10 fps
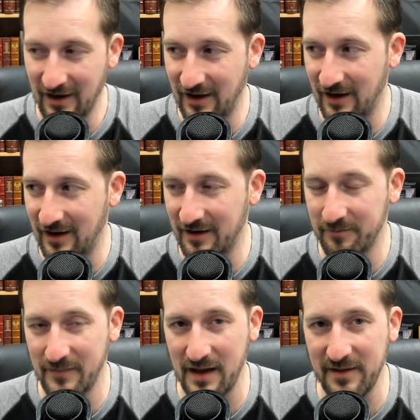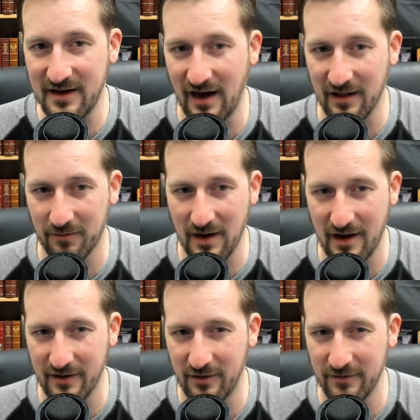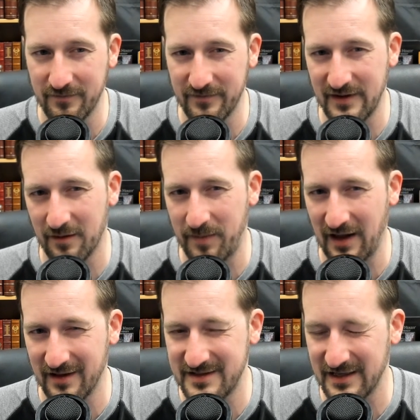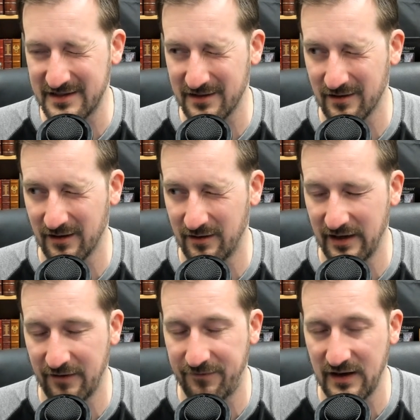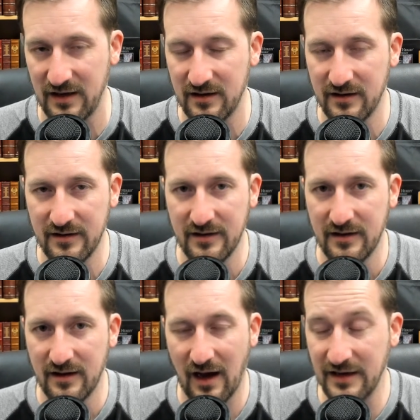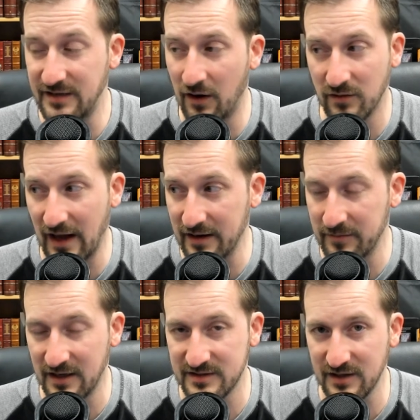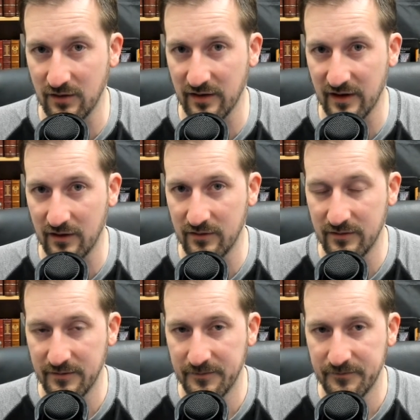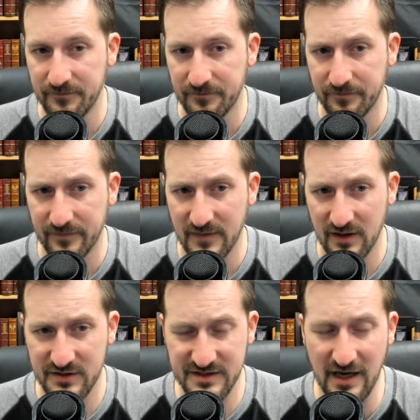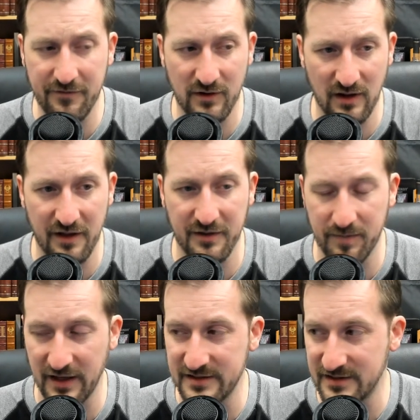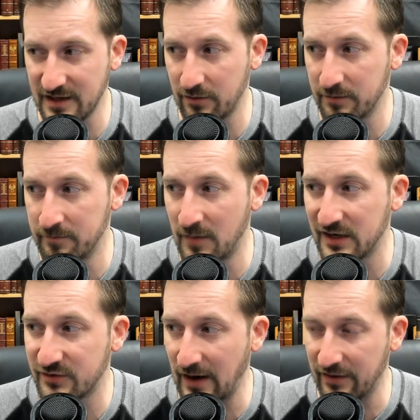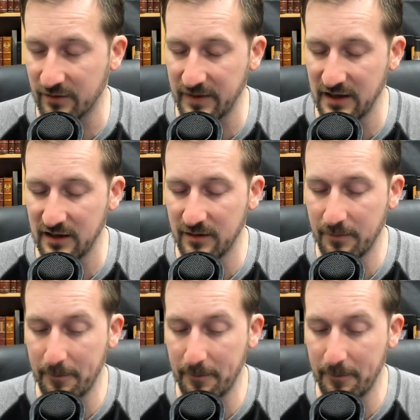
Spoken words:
Maybe Colorado. Their politics are a little iffy. I don't like Minnesota, though. Several other places I would much rather be.